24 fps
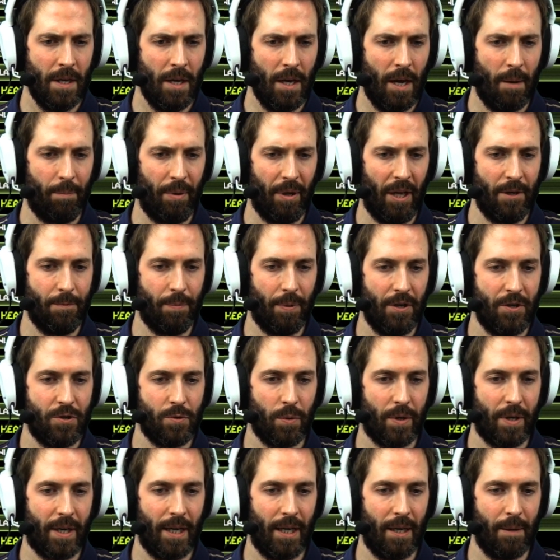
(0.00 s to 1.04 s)
A blood punch
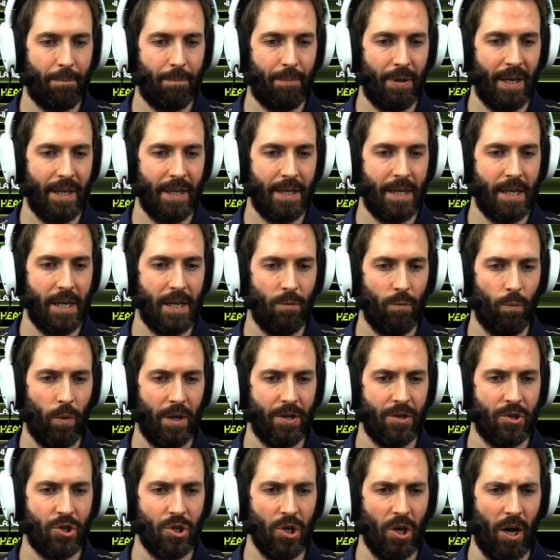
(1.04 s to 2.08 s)
will kill a Pinkie in
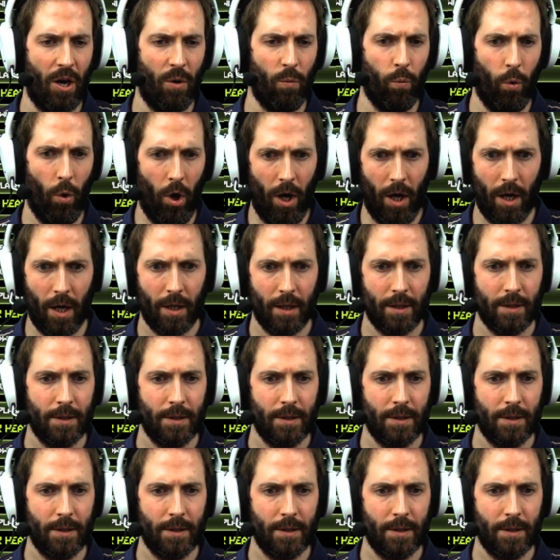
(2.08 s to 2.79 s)
1 shot. What?